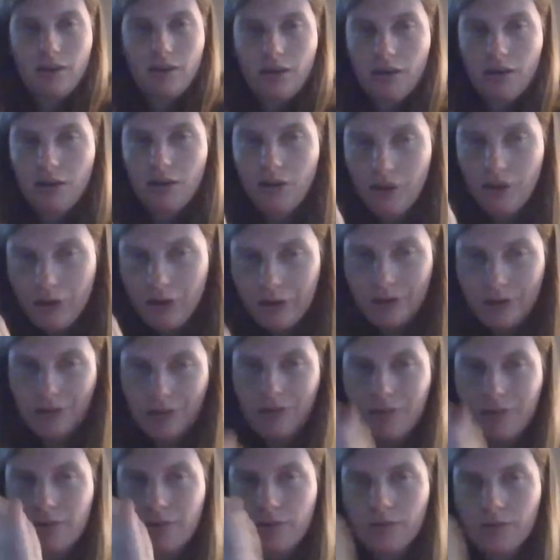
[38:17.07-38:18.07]

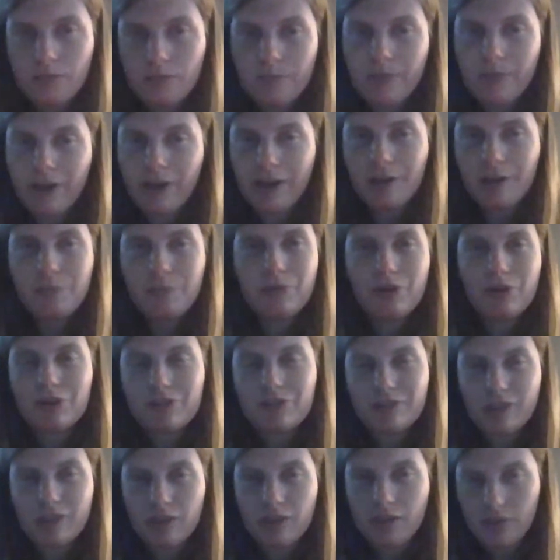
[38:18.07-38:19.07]
article by a
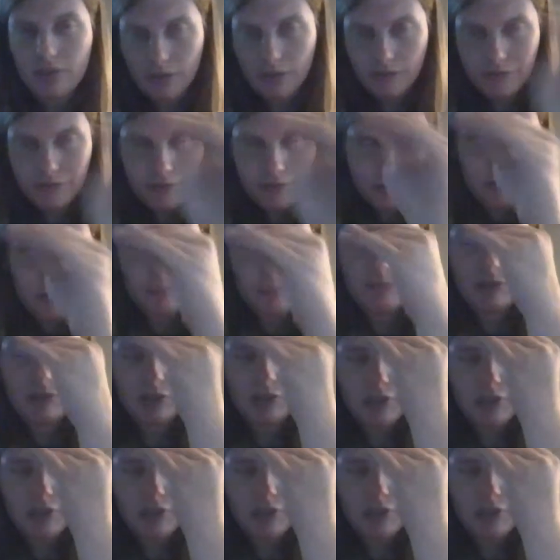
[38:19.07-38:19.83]
person from, I